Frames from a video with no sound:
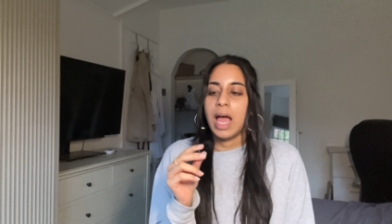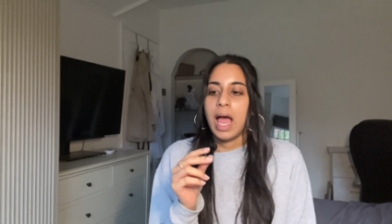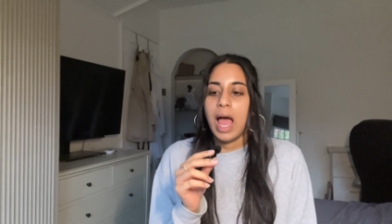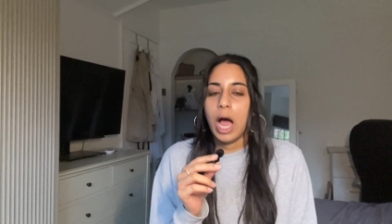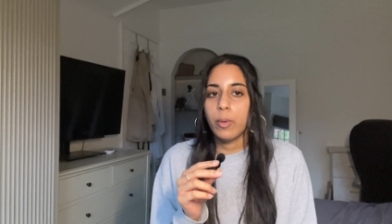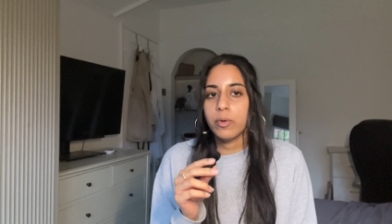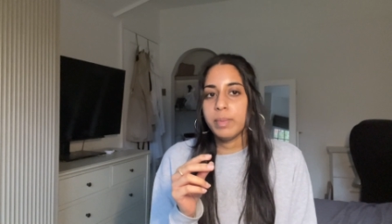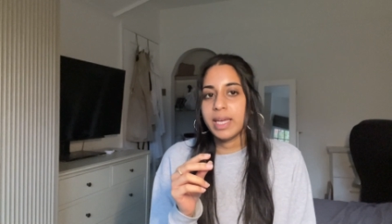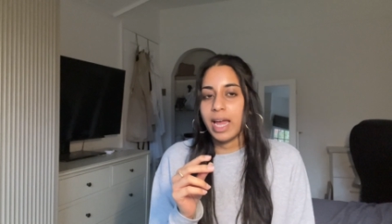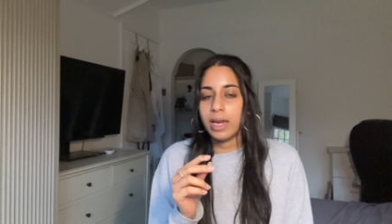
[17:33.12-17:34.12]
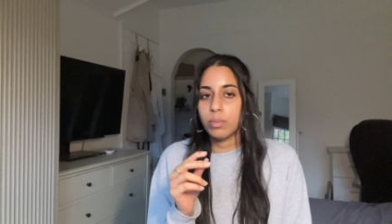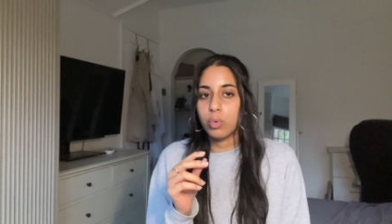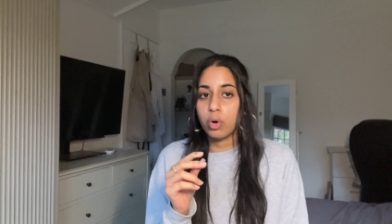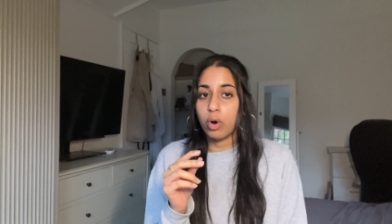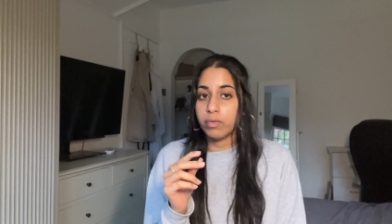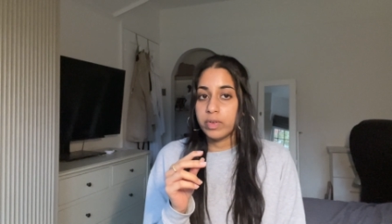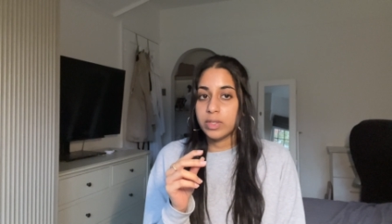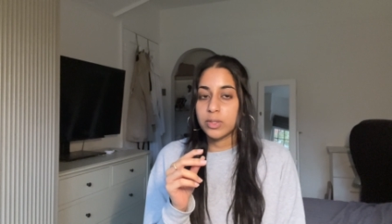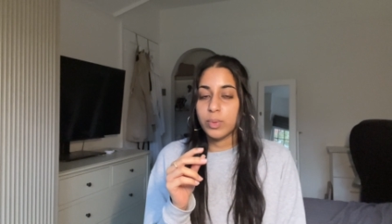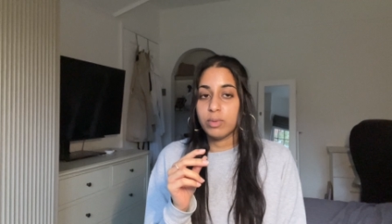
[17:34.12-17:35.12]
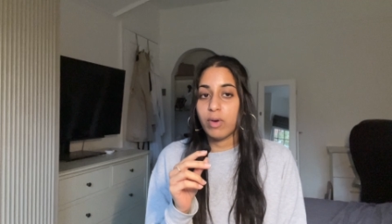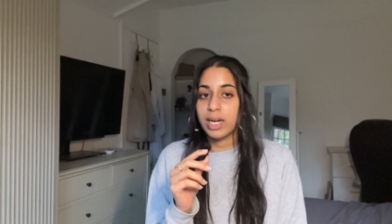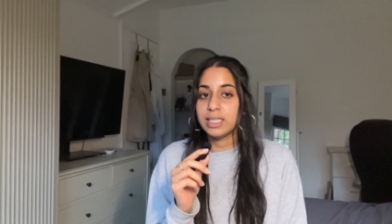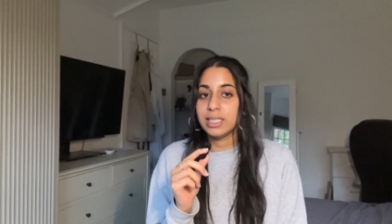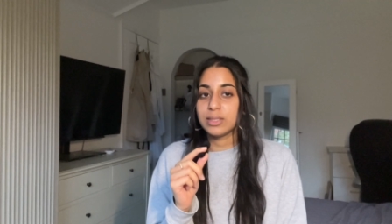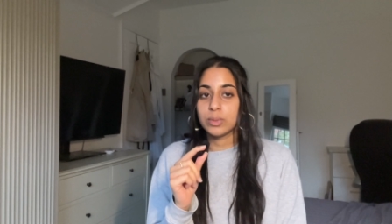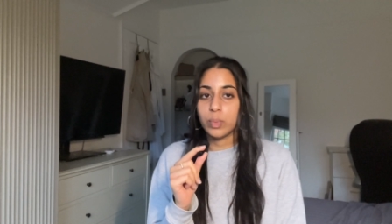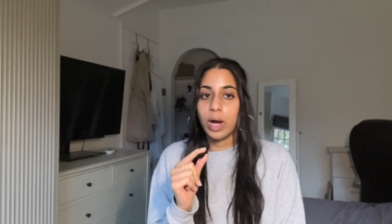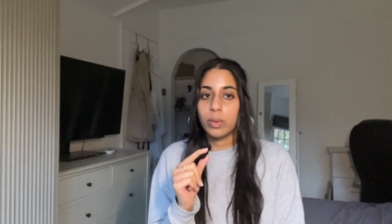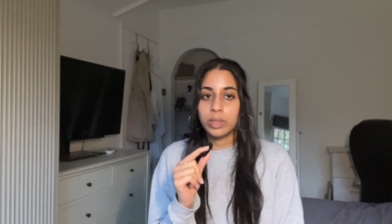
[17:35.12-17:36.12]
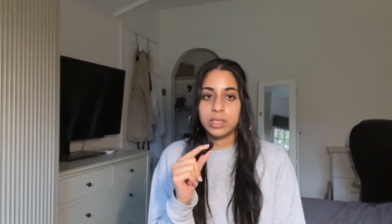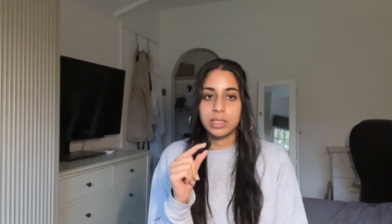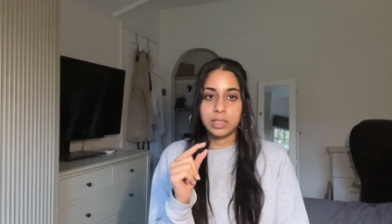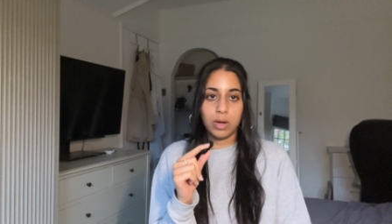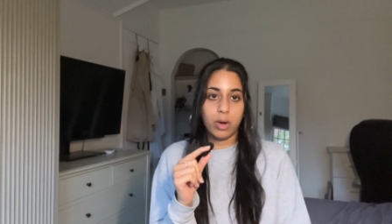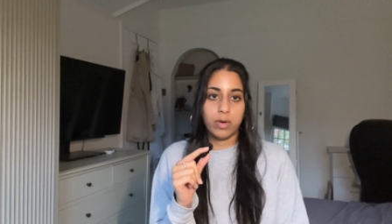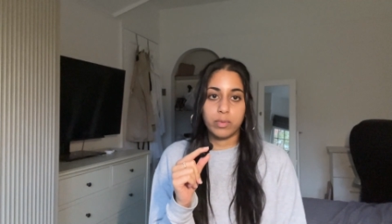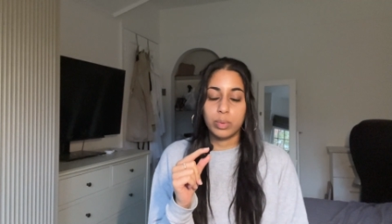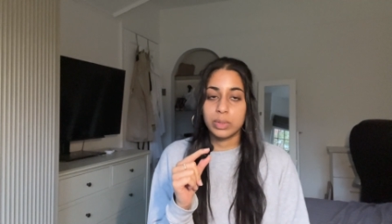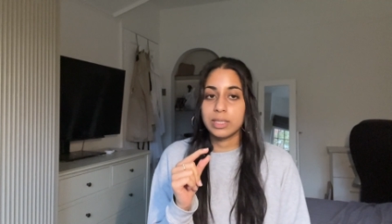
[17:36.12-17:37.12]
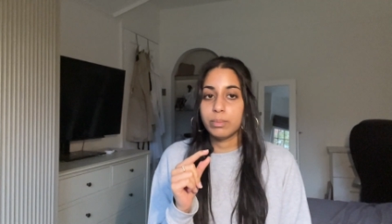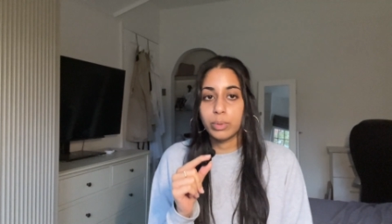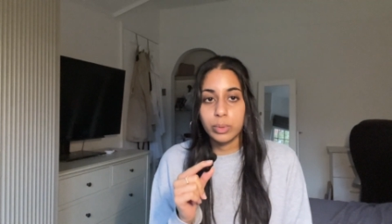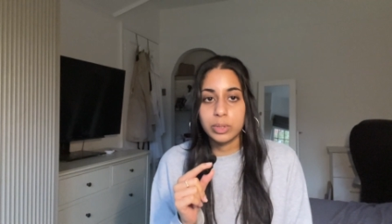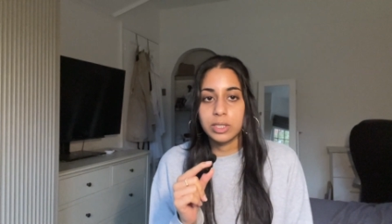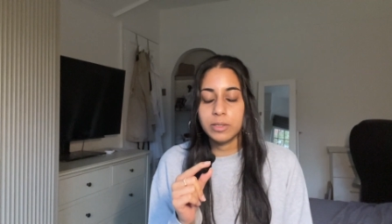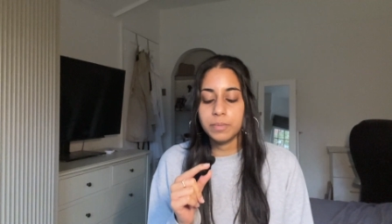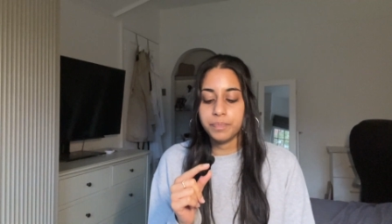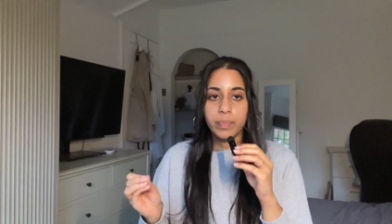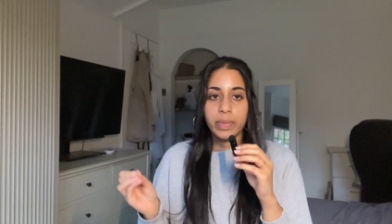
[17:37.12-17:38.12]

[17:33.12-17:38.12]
helping me gain more confidence with writing as well, which is of course important.